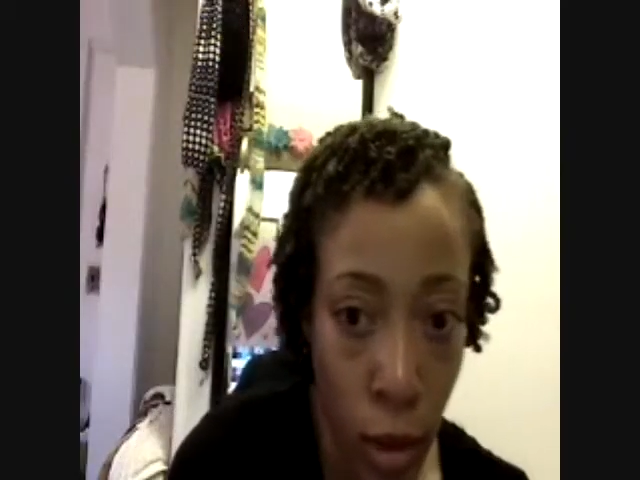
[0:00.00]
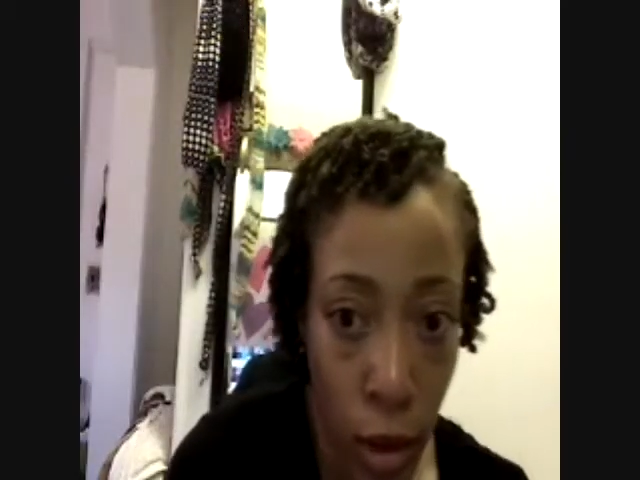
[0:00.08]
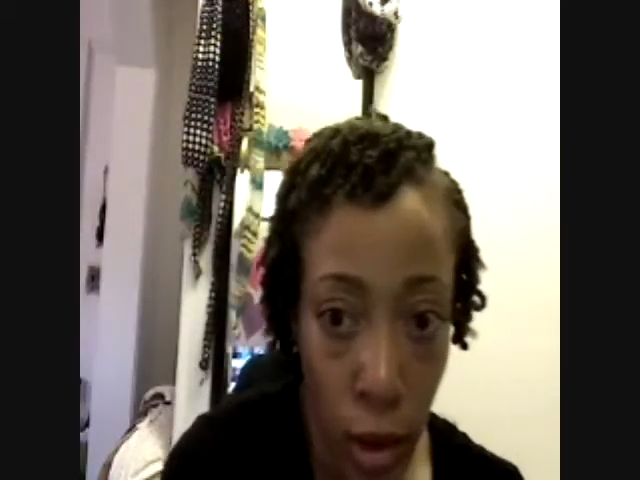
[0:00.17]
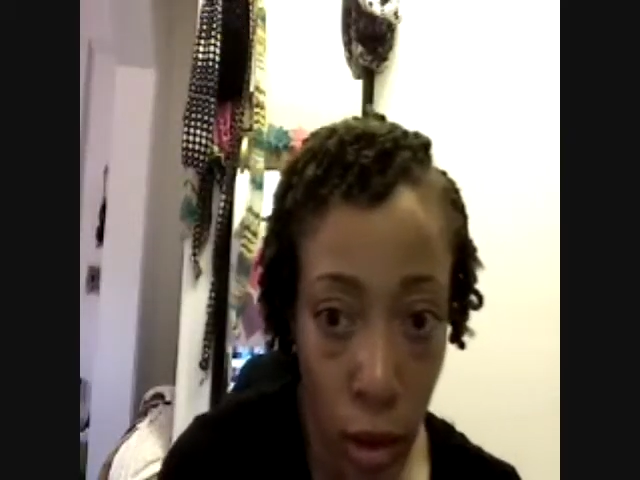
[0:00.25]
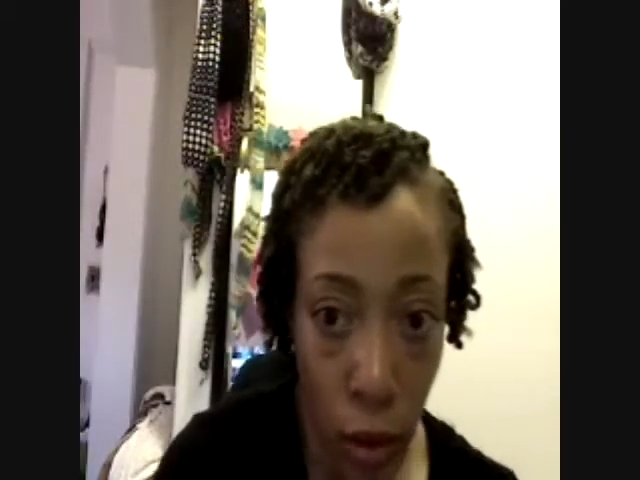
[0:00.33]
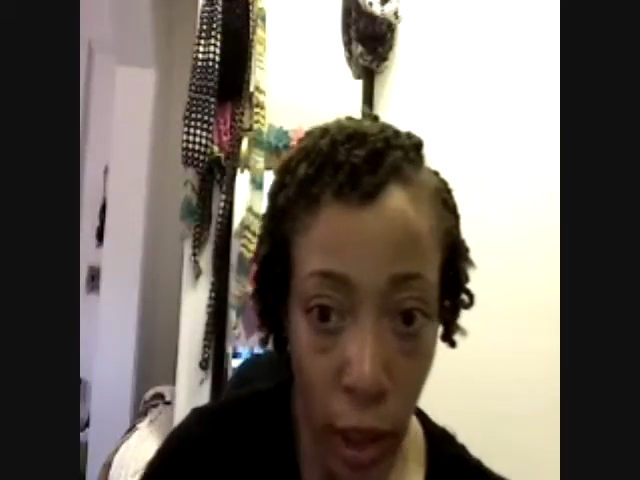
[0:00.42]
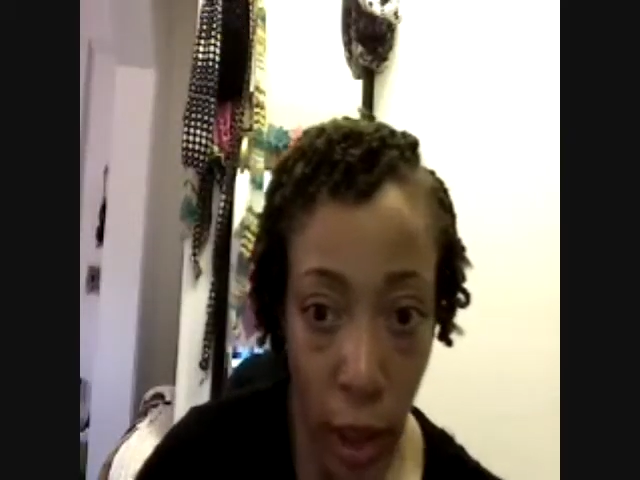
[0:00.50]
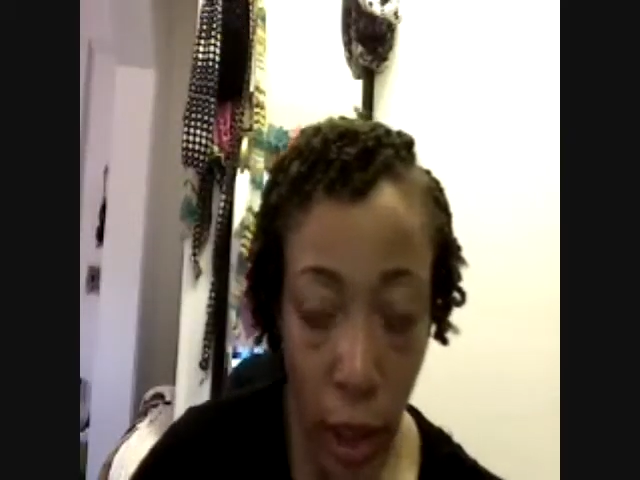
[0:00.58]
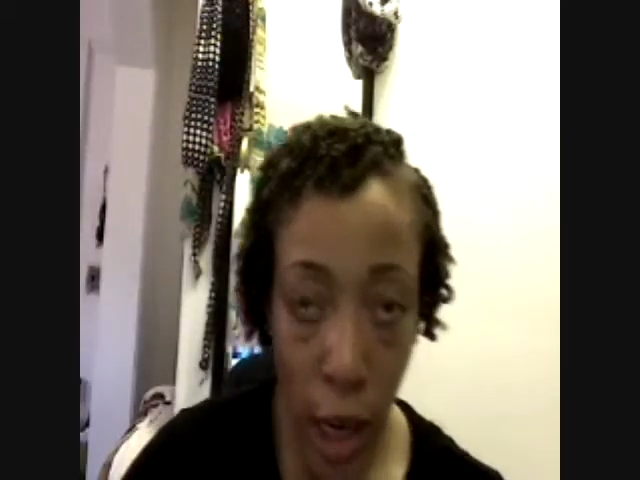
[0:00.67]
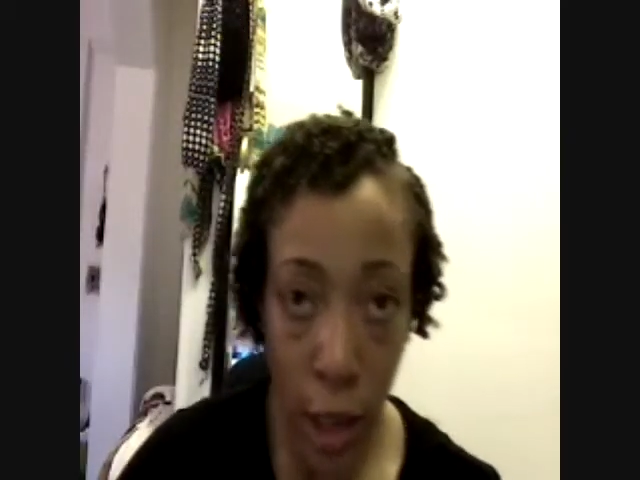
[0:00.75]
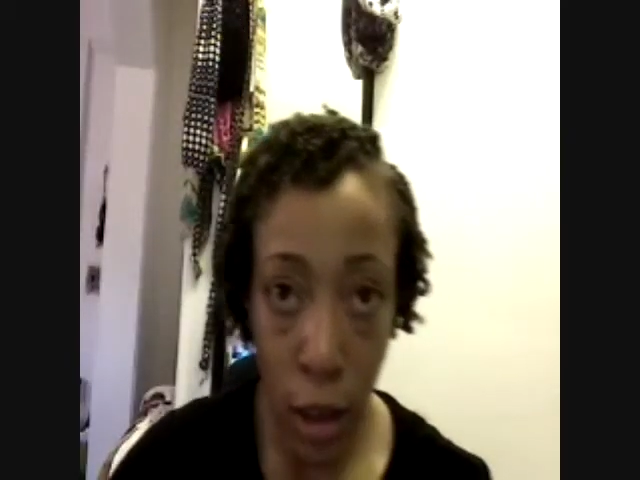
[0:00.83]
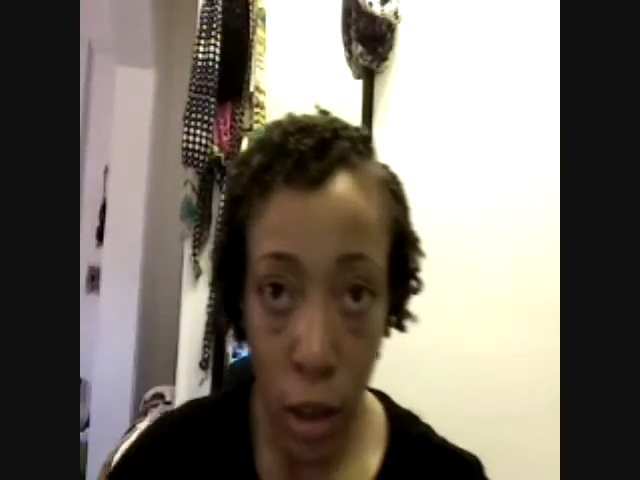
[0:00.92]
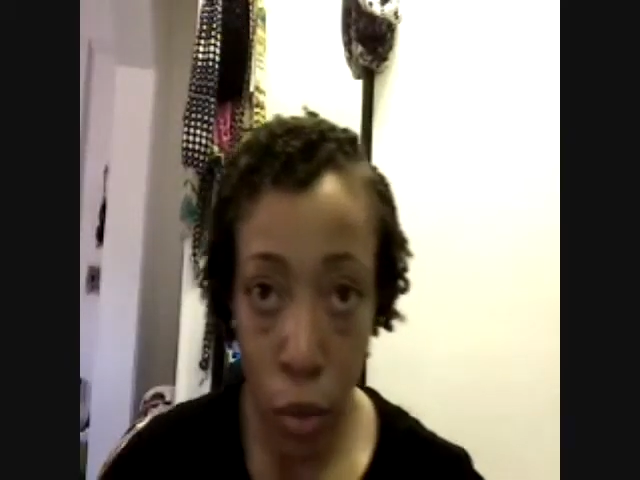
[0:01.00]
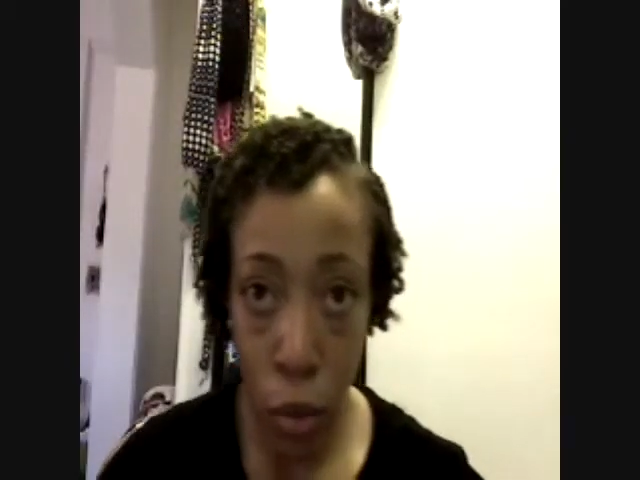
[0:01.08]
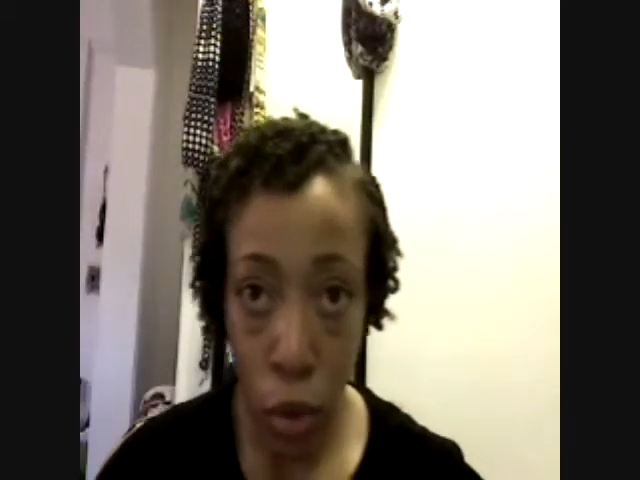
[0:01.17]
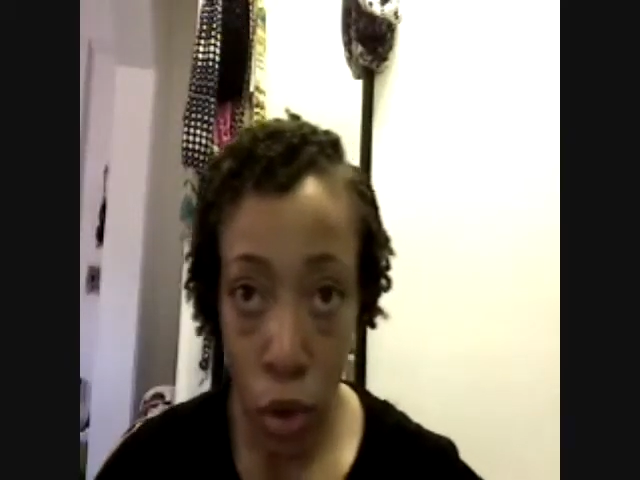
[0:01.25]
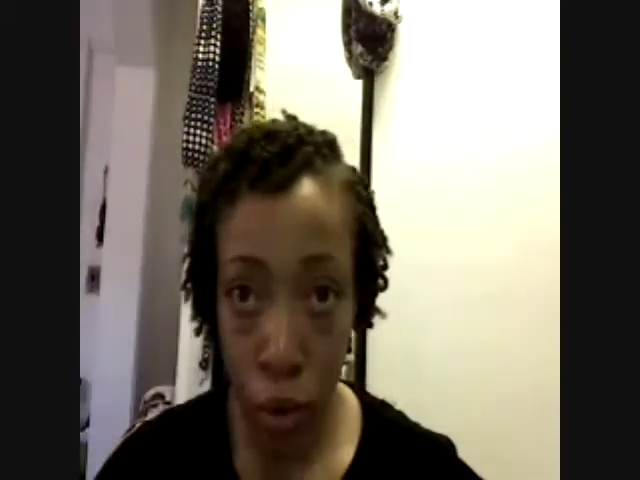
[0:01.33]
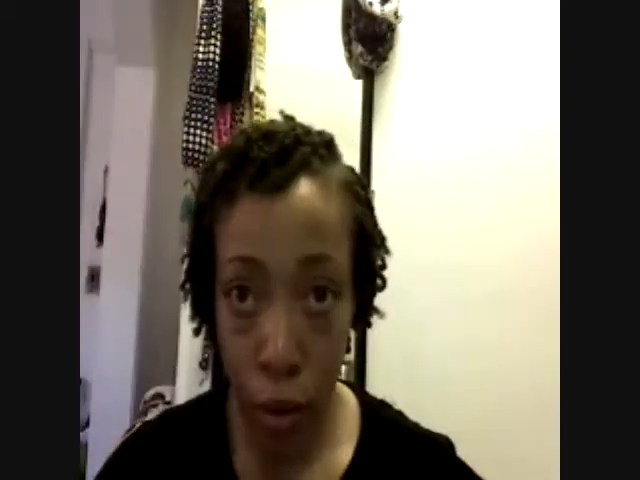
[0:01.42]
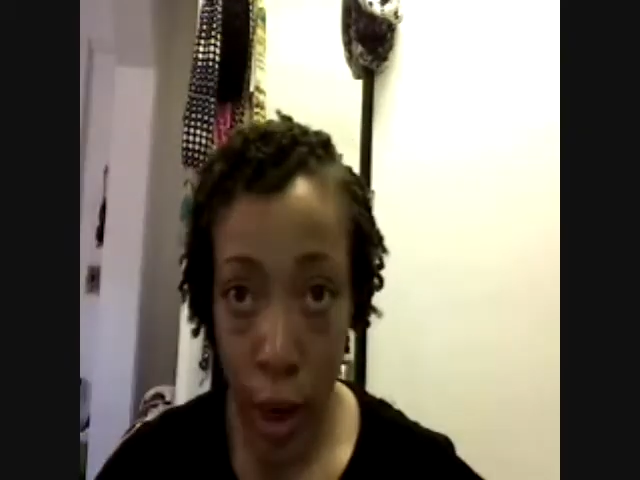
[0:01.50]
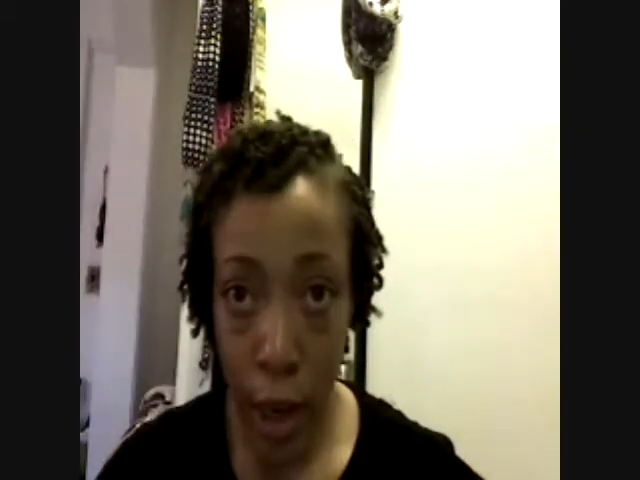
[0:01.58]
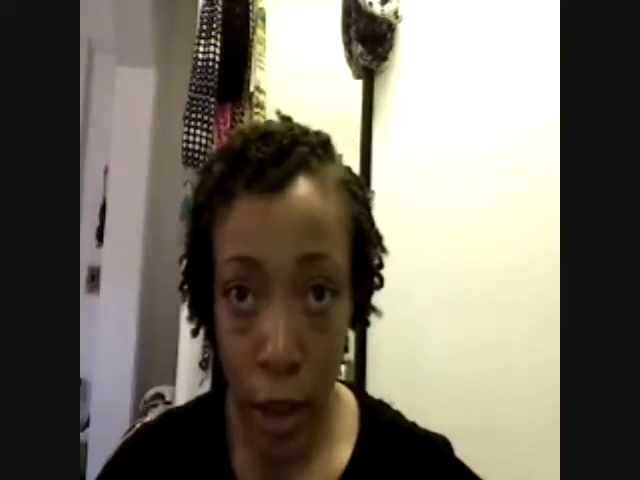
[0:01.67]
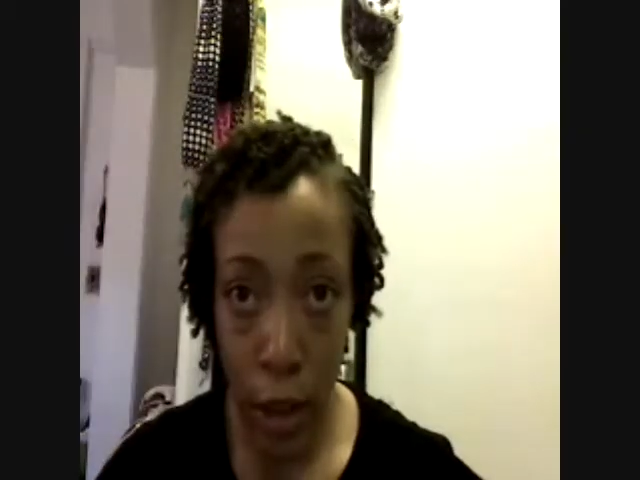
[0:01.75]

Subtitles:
So any kind of loose strands